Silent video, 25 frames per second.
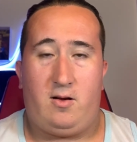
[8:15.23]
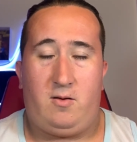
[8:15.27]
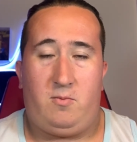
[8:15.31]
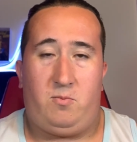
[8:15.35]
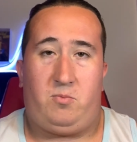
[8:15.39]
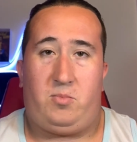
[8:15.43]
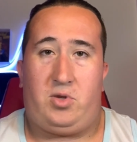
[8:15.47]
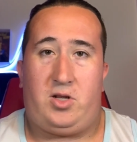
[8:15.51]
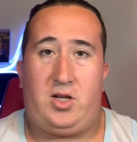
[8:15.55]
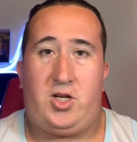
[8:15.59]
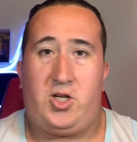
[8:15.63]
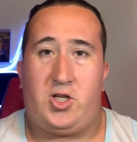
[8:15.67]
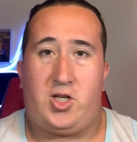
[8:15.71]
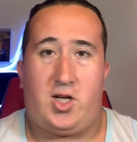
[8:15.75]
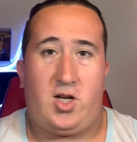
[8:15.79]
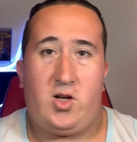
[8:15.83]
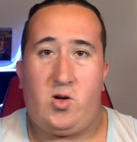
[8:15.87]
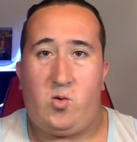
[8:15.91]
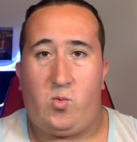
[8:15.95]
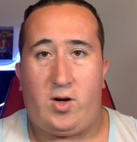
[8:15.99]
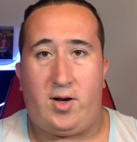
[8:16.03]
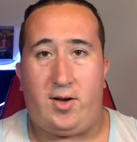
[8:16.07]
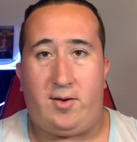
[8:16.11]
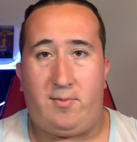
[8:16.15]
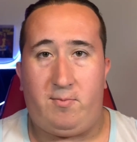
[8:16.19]
Be
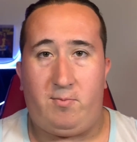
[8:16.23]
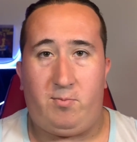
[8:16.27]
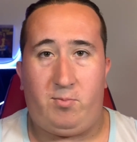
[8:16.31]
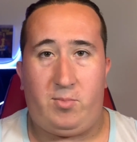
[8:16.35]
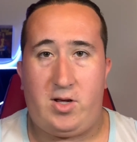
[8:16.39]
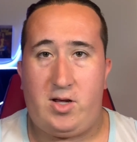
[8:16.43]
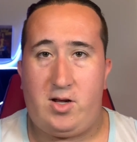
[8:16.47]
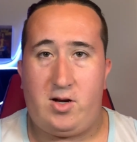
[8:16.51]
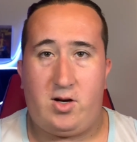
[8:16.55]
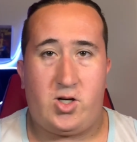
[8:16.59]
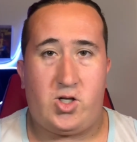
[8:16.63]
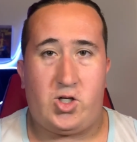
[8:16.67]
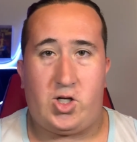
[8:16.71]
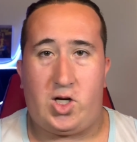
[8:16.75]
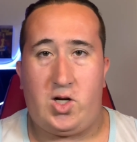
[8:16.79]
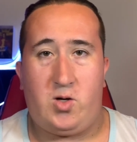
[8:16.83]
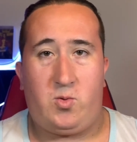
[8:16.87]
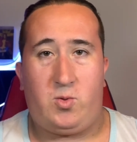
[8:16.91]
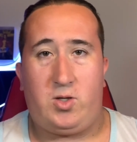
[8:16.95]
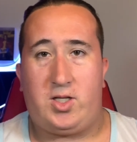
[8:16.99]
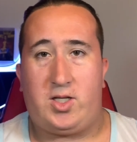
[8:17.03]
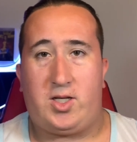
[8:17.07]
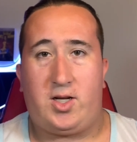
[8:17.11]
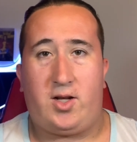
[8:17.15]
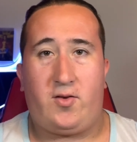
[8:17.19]
genuine. Be your
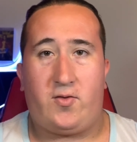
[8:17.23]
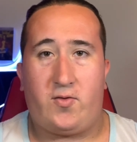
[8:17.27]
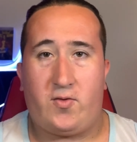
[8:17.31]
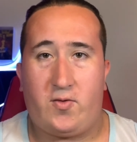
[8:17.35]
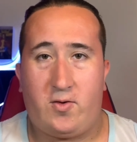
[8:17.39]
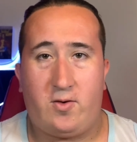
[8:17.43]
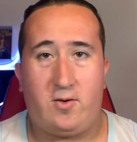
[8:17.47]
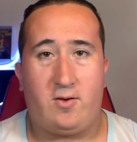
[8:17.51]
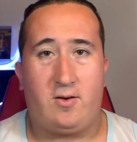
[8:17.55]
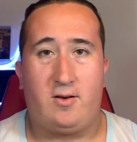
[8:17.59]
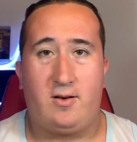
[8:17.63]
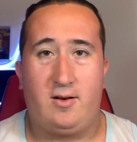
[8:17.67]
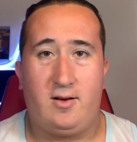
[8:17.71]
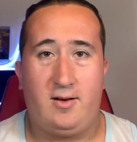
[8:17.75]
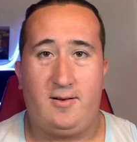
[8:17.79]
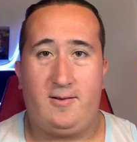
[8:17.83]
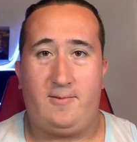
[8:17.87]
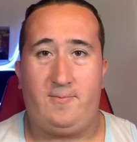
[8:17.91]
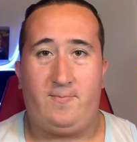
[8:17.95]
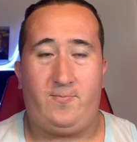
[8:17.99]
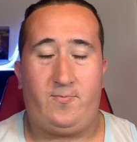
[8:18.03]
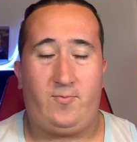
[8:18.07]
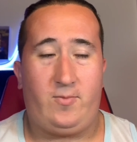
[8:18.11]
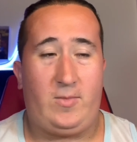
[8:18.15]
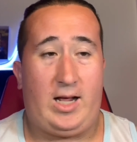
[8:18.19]
genuine self.
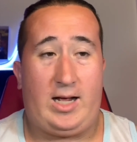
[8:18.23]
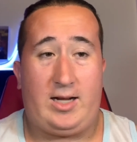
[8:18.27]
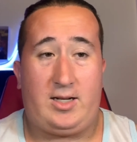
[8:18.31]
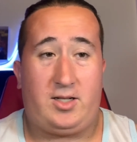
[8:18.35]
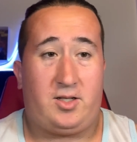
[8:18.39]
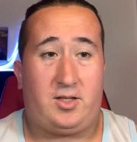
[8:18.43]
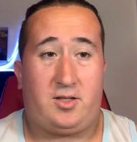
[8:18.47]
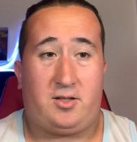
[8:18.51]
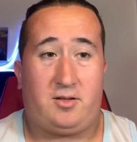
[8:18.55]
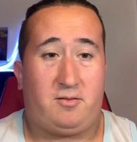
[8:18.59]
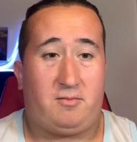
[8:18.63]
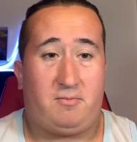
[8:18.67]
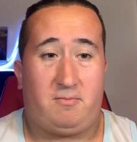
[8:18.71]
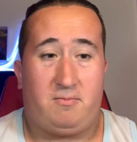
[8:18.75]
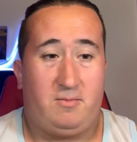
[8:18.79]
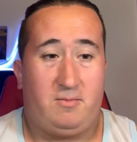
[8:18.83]
That's